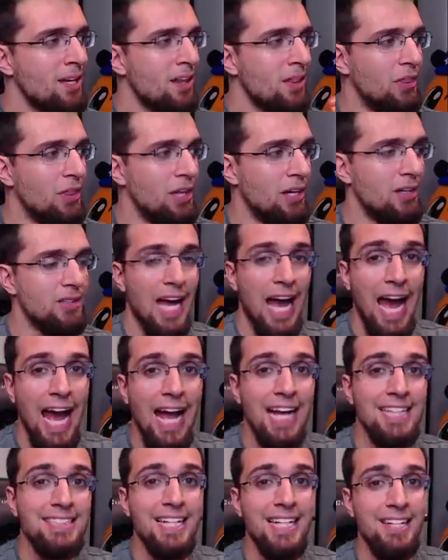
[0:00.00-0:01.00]
they're
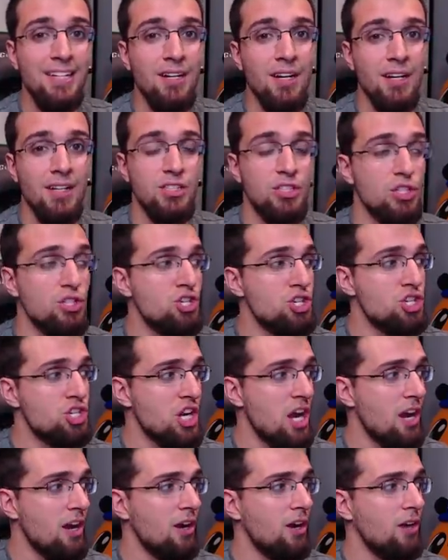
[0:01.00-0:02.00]
asking us to
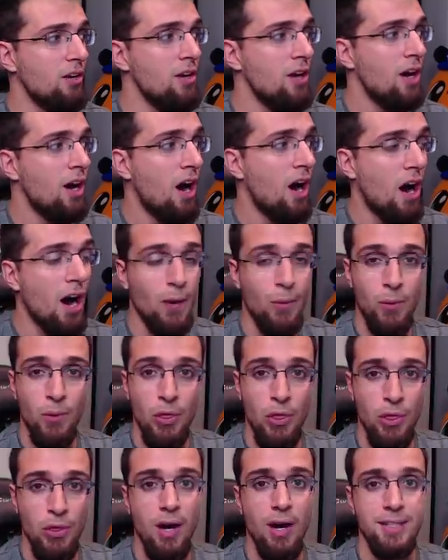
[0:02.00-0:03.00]
share our
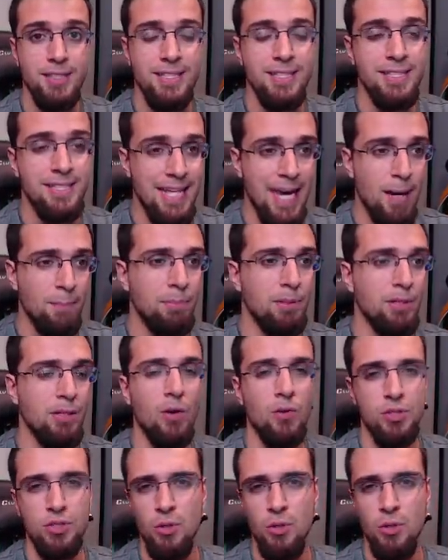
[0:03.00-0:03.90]
thoughts down below.